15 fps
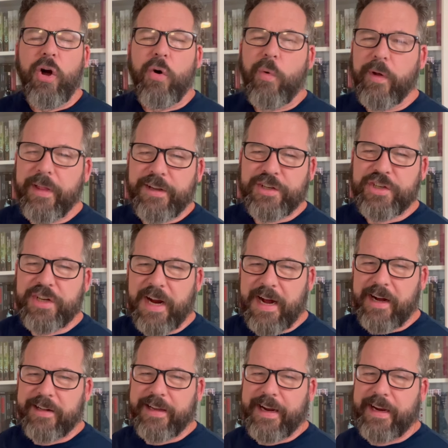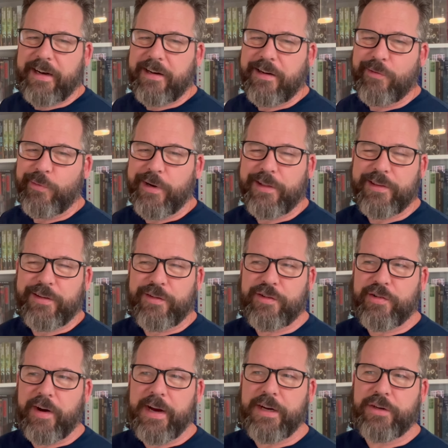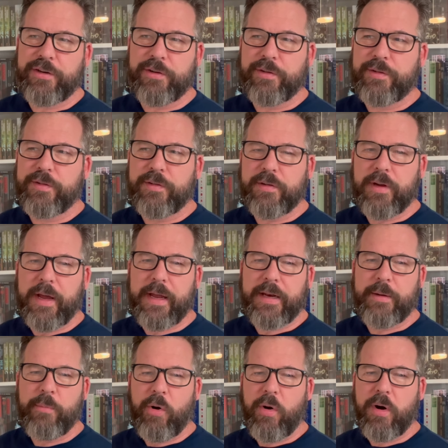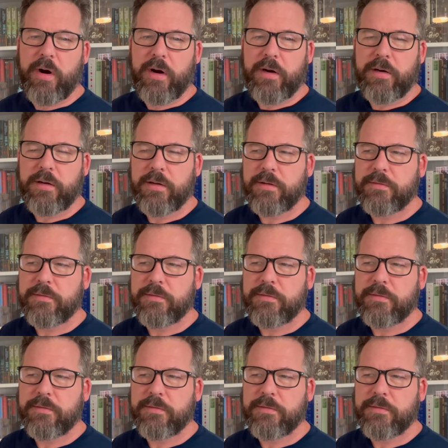well, this child ain't with the strangers anymore.